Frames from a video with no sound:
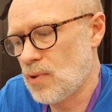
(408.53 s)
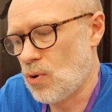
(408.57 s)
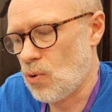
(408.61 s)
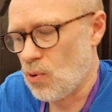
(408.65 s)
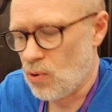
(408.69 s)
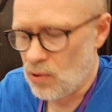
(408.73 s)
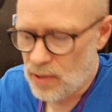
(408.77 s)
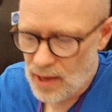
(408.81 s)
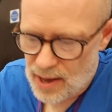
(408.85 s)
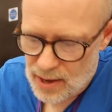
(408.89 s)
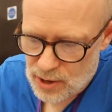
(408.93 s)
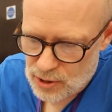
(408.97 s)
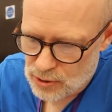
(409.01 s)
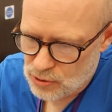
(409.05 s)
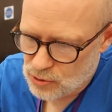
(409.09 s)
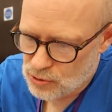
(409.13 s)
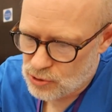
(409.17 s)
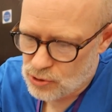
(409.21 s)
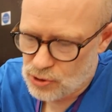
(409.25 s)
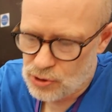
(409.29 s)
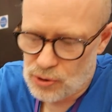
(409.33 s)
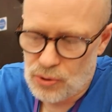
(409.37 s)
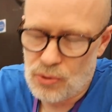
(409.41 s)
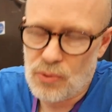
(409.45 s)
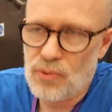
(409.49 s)
or they can
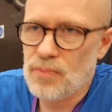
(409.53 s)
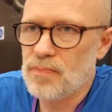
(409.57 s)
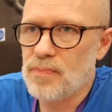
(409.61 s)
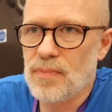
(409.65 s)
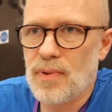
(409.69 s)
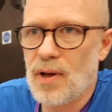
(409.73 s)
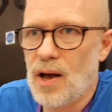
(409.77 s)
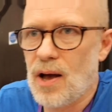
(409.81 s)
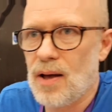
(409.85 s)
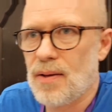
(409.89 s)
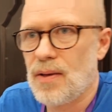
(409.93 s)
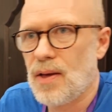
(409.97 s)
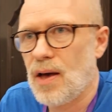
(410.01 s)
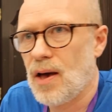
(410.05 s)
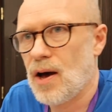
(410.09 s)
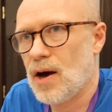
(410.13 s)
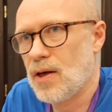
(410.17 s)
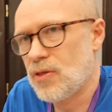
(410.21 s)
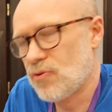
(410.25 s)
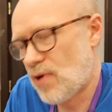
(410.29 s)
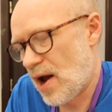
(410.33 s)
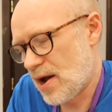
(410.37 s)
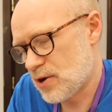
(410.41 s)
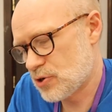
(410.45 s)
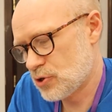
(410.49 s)
do
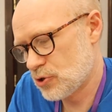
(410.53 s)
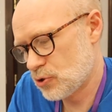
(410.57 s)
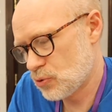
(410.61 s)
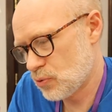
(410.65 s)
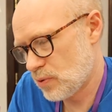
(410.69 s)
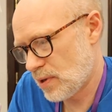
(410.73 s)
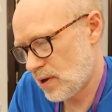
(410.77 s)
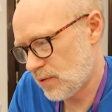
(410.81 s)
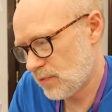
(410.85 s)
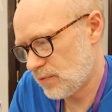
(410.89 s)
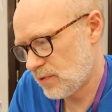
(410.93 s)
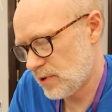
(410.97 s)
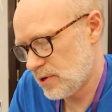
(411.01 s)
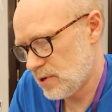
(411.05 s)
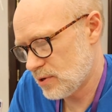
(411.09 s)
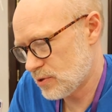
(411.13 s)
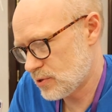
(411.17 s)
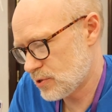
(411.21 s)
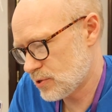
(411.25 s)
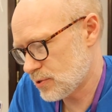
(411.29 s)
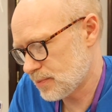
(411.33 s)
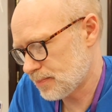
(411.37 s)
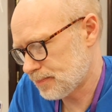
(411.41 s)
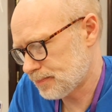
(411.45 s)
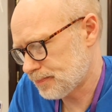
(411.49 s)
other actions with their
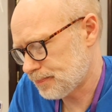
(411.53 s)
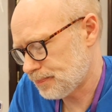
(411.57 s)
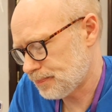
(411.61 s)
fleets.